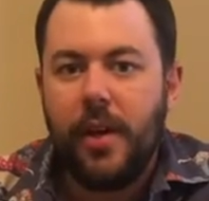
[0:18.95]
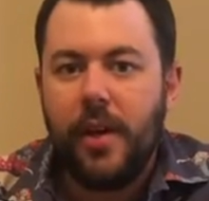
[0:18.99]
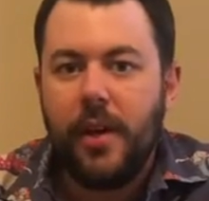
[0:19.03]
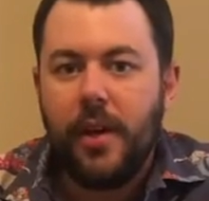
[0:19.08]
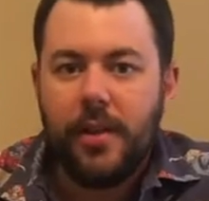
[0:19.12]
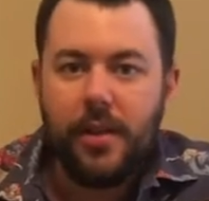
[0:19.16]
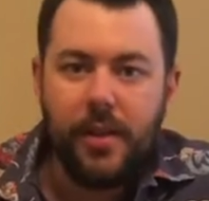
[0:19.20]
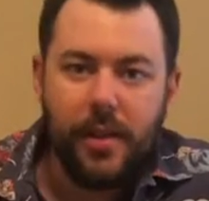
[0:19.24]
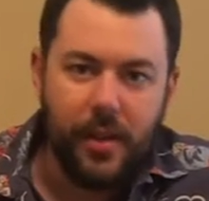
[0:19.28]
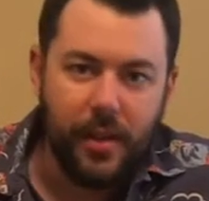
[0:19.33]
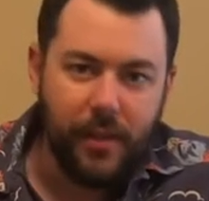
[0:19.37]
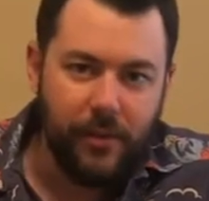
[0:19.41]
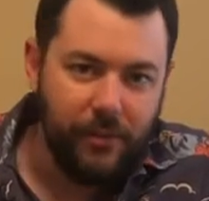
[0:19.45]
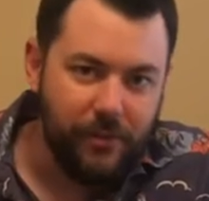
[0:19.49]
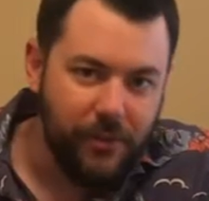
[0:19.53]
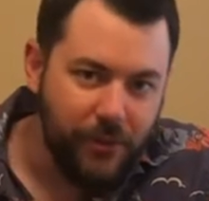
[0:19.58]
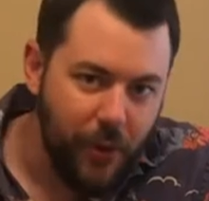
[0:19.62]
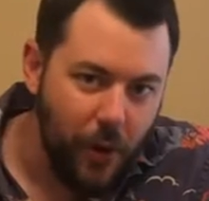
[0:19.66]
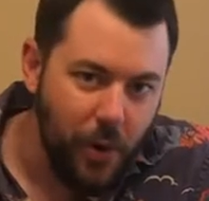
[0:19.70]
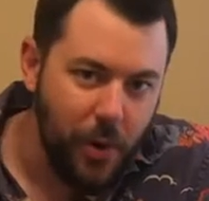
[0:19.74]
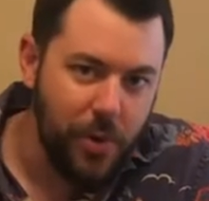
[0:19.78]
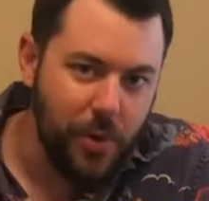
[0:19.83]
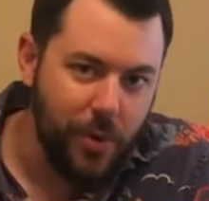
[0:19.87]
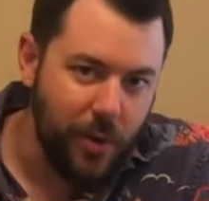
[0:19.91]
The
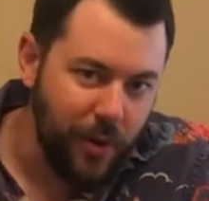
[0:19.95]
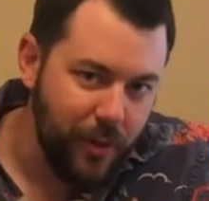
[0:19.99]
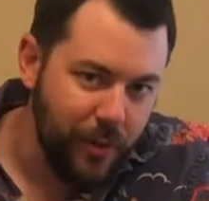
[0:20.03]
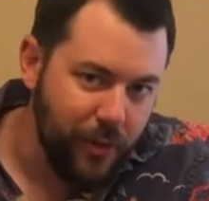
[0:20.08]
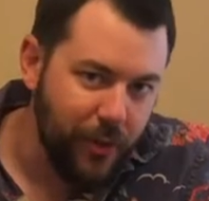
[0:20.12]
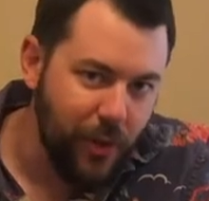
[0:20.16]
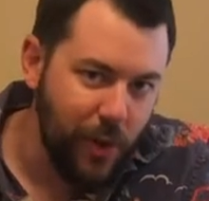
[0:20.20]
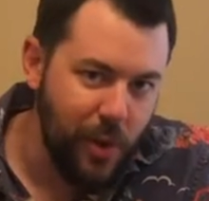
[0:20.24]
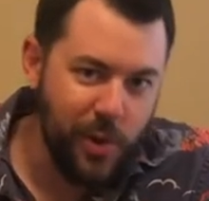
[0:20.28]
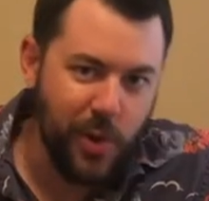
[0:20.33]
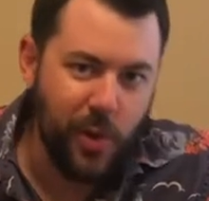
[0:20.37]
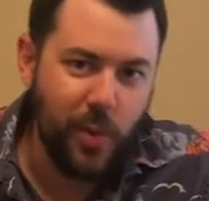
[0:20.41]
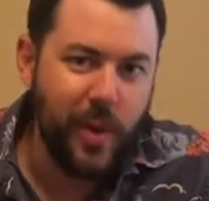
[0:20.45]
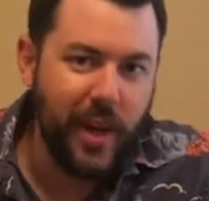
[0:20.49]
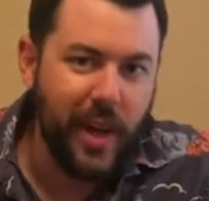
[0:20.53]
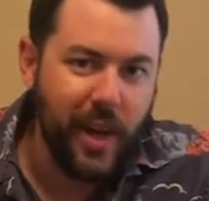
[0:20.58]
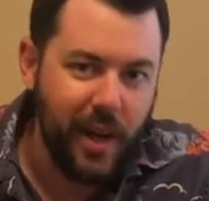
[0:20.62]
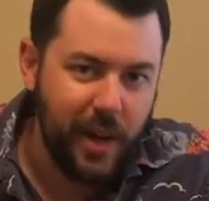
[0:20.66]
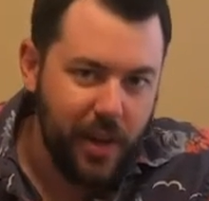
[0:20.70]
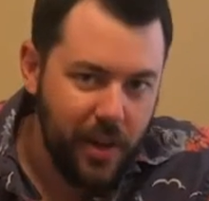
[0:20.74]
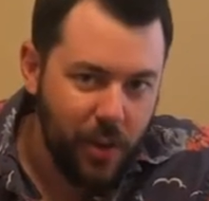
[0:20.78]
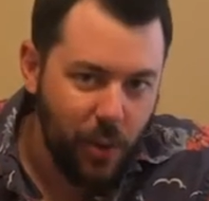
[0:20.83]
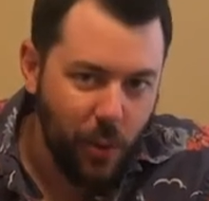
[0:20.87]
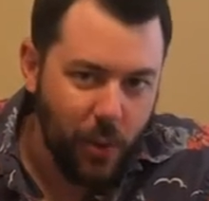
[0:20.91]
further and further we get
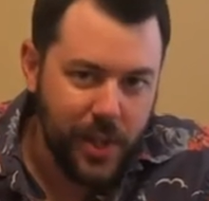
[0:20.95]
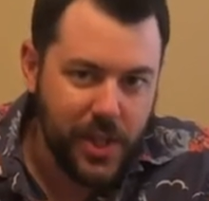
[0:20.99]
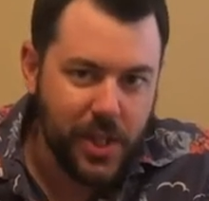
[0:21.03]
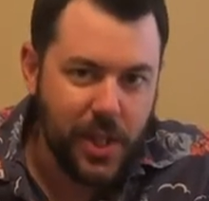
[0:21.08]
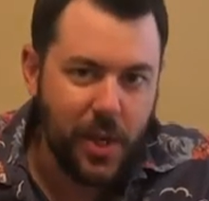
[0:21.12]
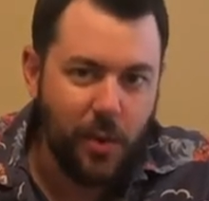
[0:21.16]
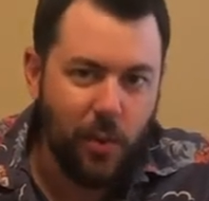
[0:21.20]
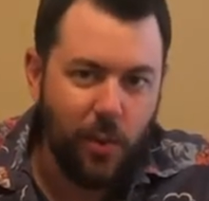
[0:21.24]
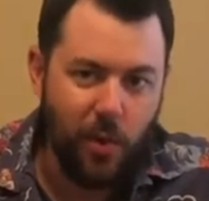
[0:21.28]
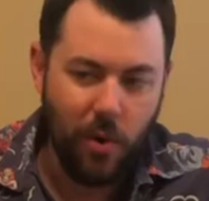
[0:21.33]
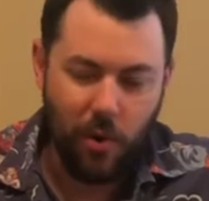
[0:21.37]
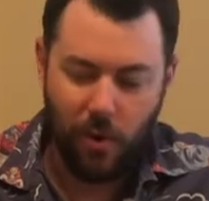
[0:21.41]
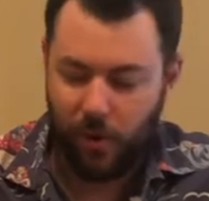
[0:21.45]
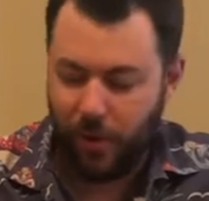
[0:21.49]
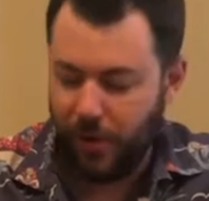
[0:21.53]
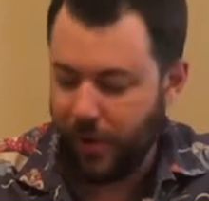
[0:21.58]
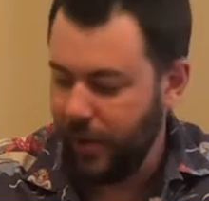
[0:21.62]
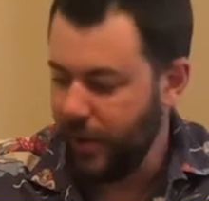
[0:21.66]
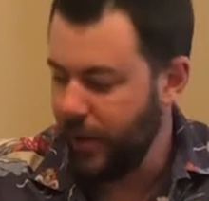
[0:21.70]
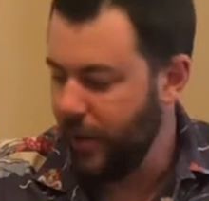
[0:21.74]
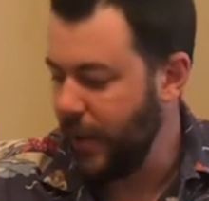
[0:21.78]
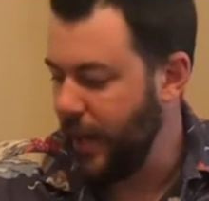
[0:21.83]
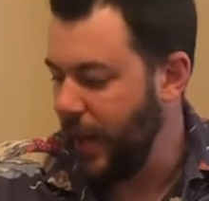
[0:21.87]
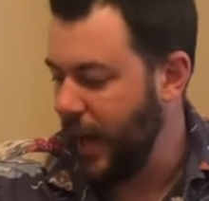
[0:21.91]
into the whiskey world,